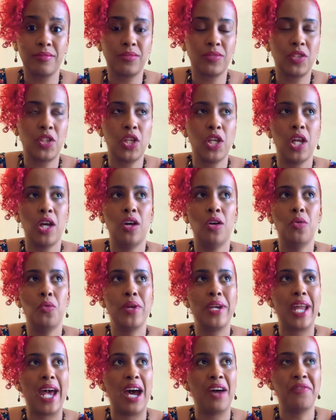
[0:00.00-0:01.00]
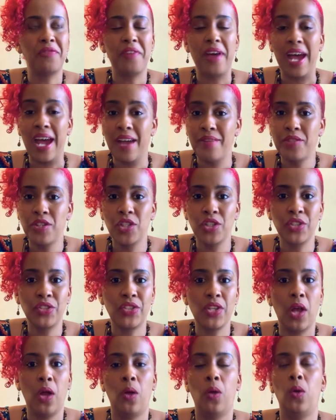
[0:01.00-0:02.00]
you know, we're not five years
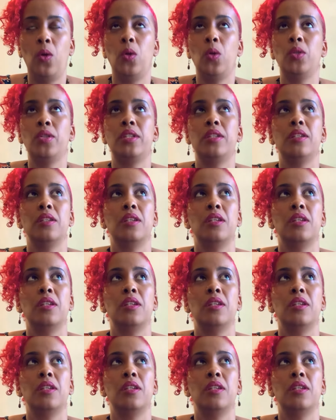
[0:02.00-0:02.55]
old.